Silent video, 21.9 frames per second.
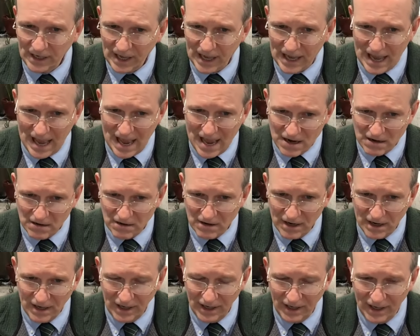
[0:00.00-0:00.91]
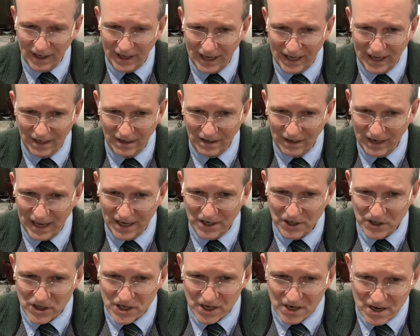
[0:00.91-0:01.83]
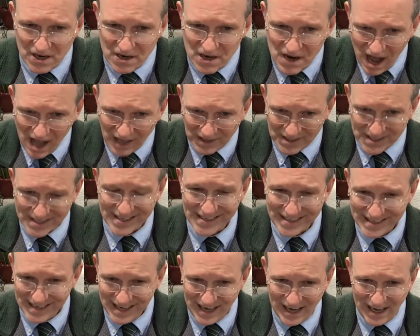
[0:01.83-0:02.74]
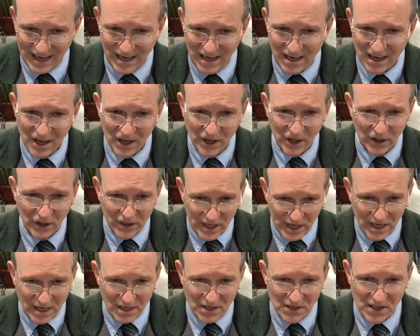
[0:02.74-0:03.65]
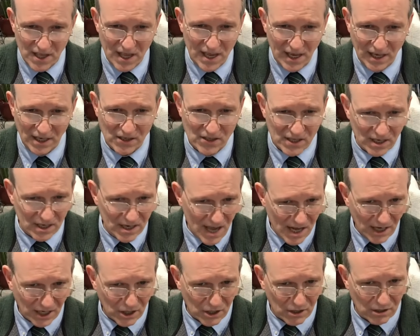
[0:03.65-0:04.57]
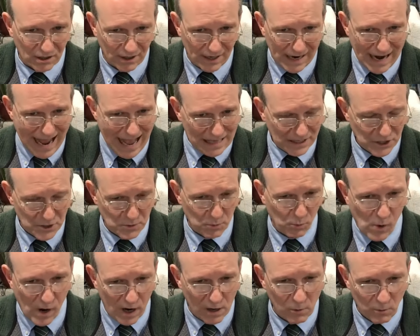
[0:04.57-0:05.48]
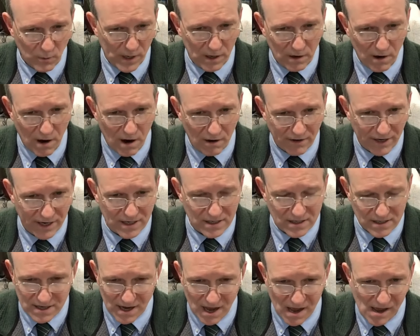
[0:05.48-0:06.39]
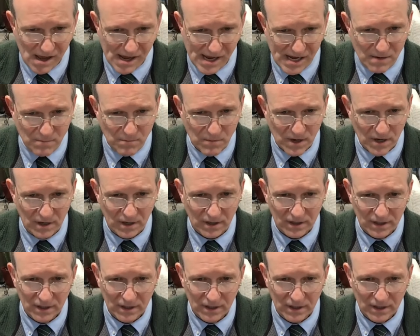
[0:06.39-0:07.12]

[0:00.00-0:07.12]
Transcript: and to not see these things, to not grasp where we are in time?